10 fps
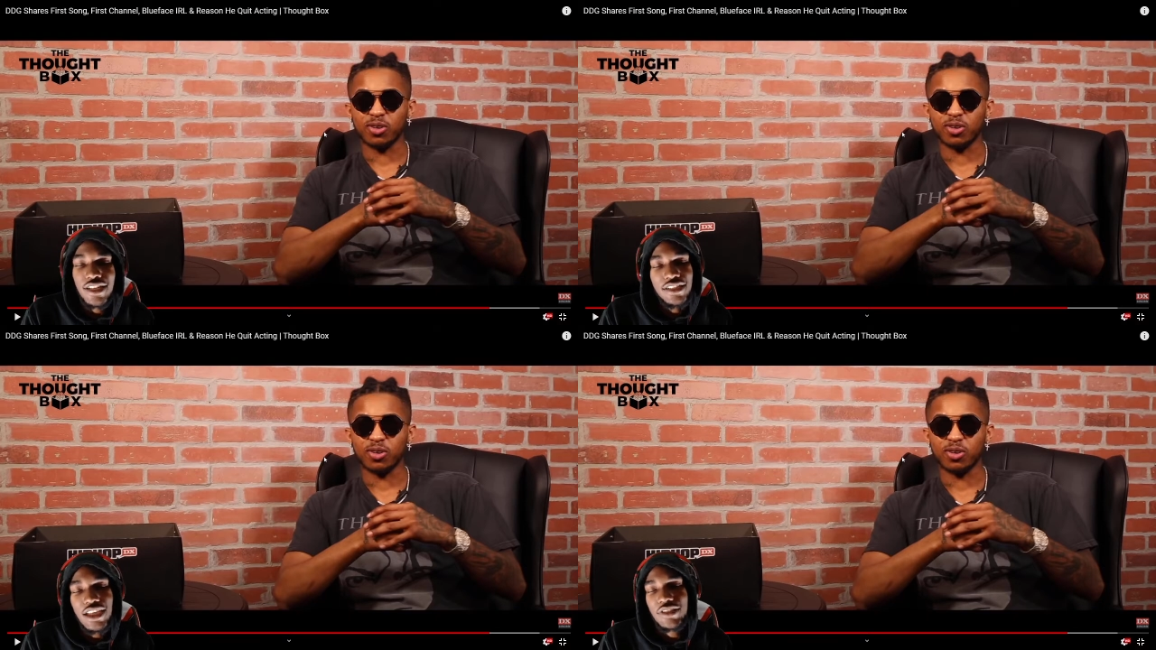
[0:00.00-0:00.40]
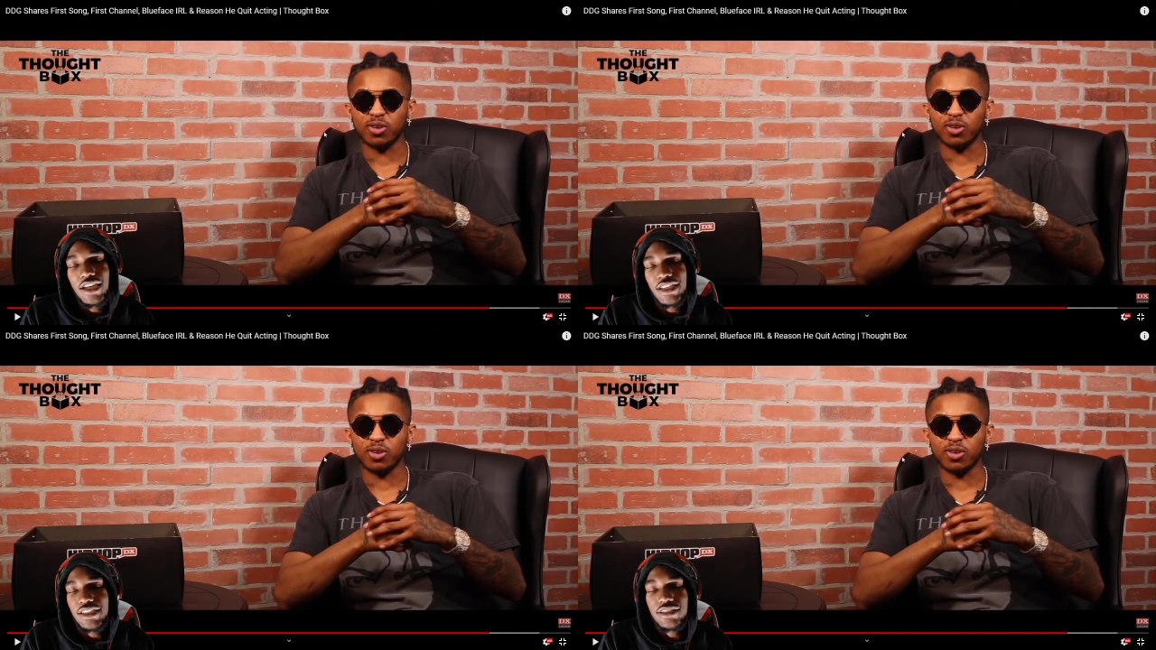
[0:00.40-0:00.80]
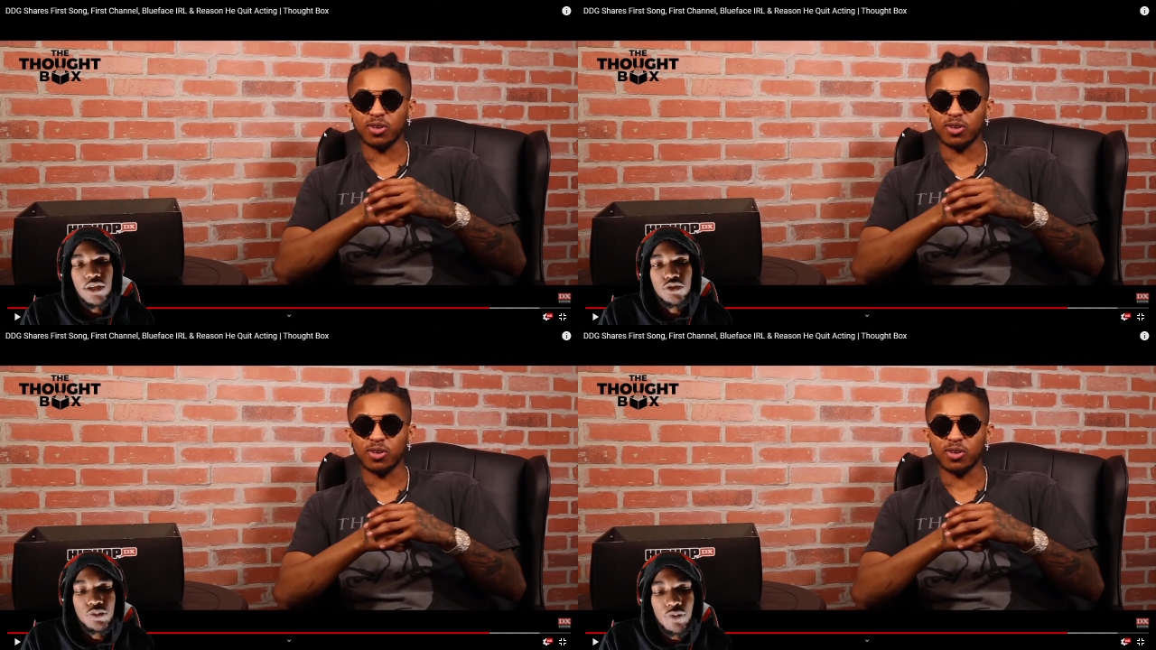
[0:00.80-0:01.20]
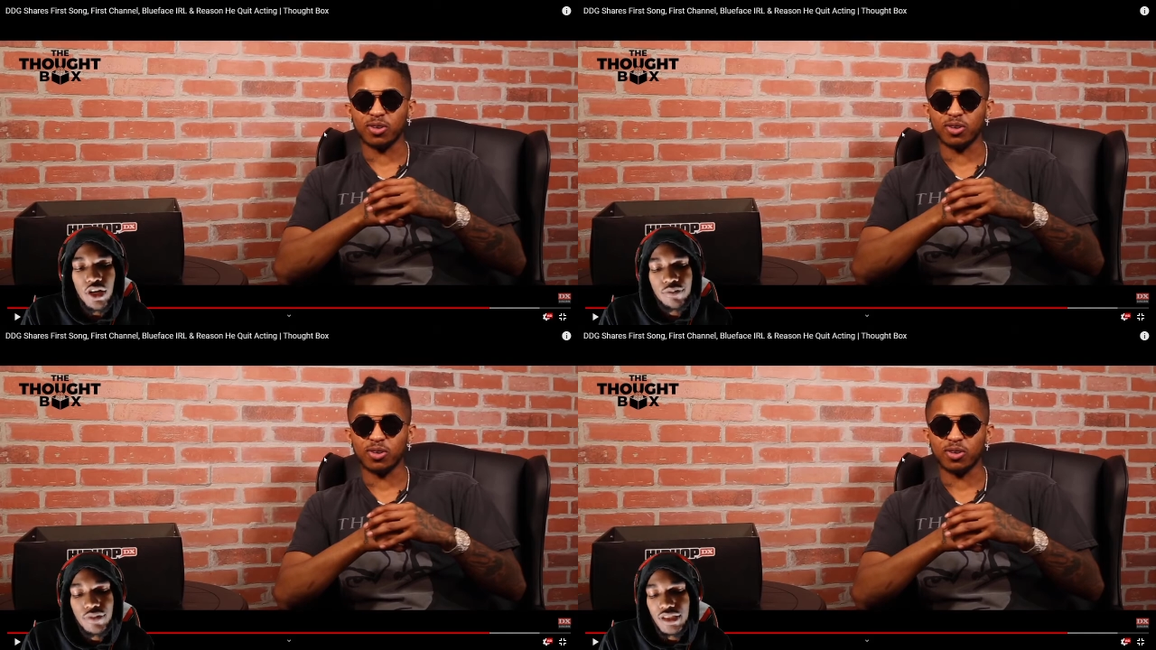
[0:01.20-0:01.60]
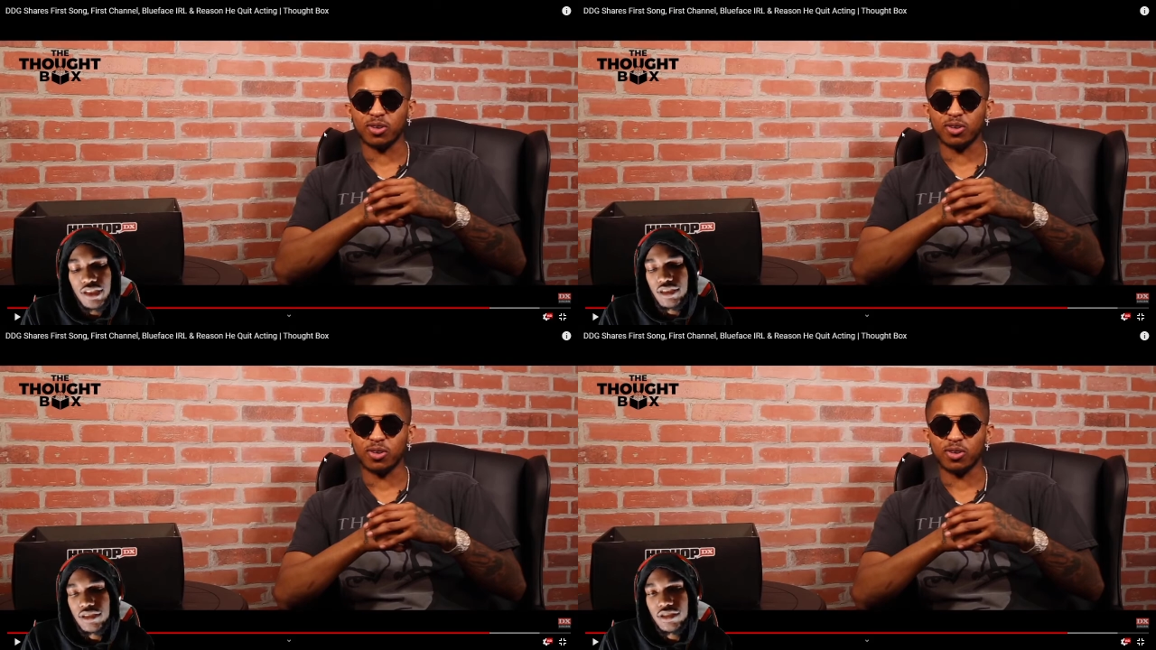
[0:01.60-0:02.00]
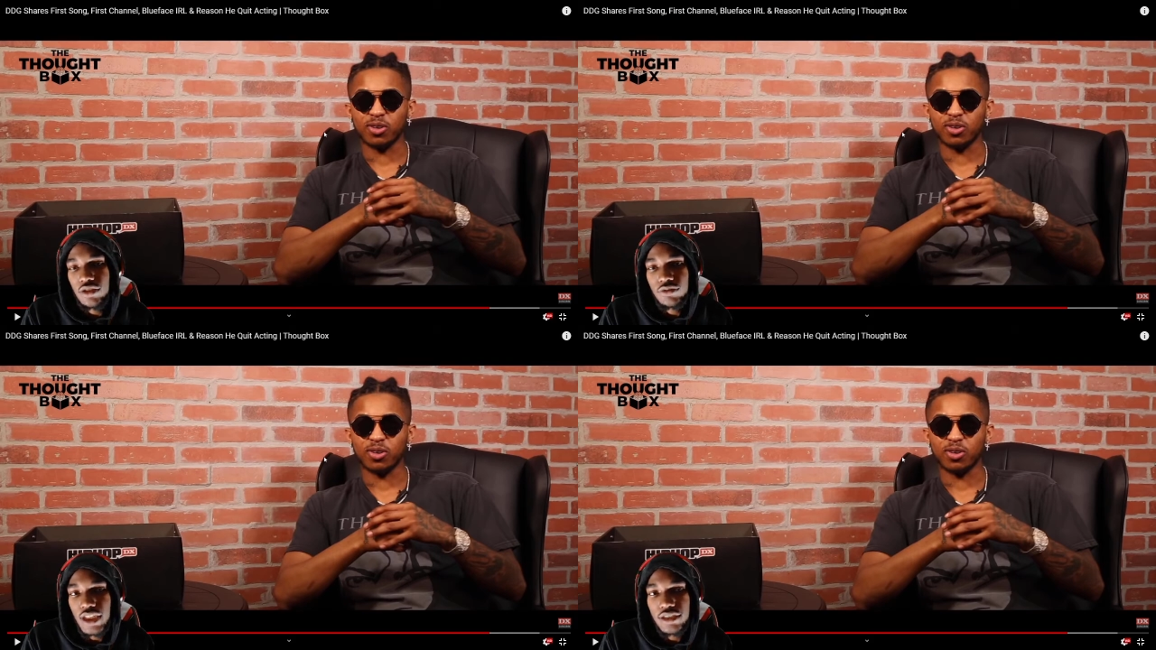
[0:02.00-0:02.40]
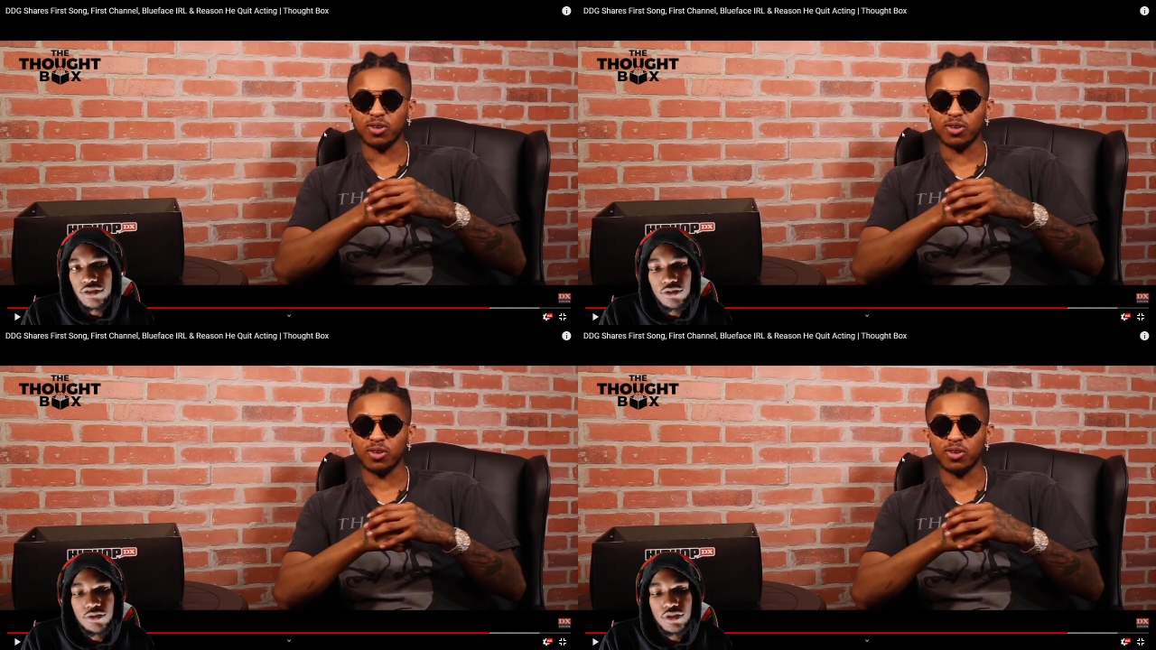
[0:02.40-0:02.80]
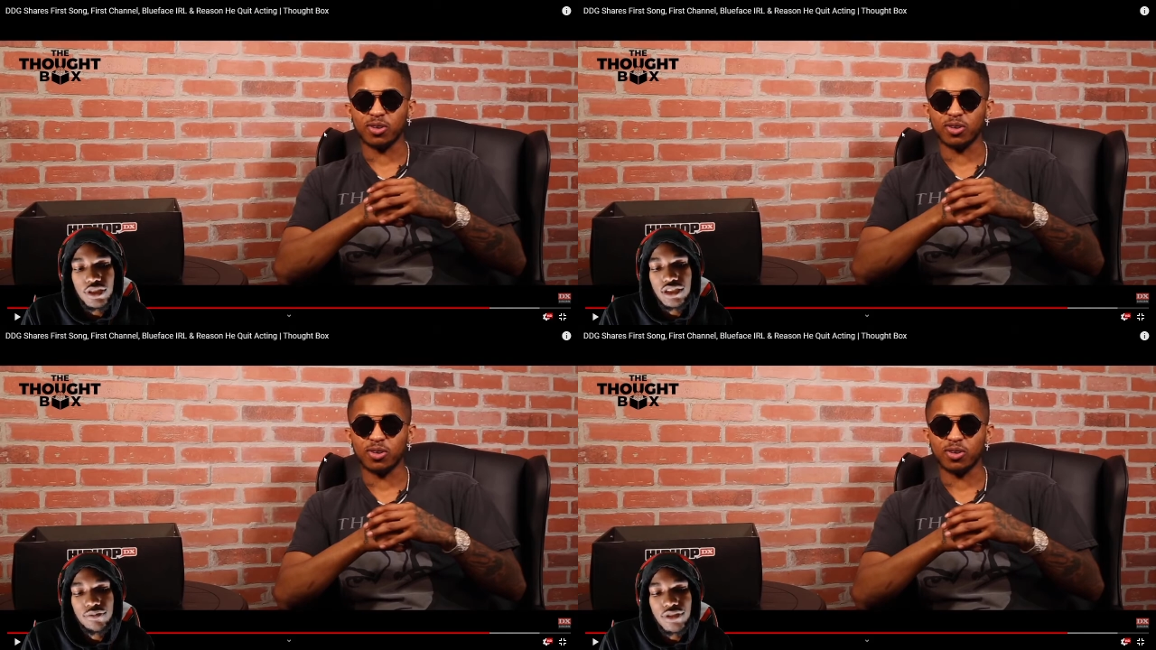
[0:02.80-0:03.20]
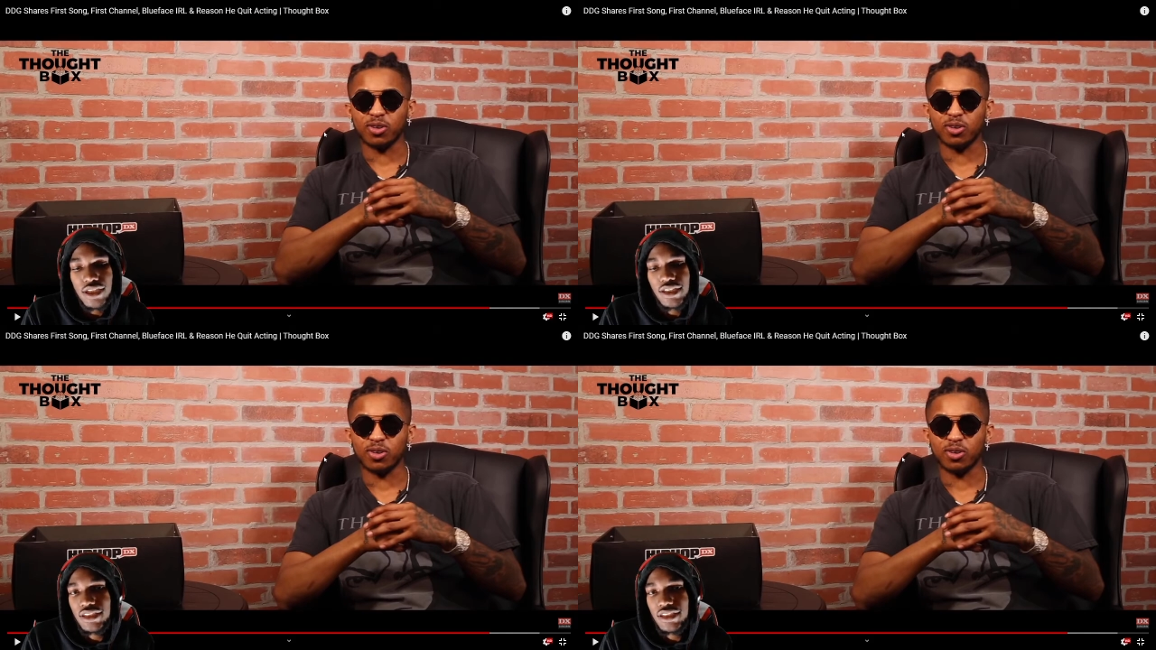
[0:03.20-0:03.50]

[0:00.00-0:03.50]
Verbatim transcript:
Speaker 1: They like he's so smart, but he just don't take school serious. But like he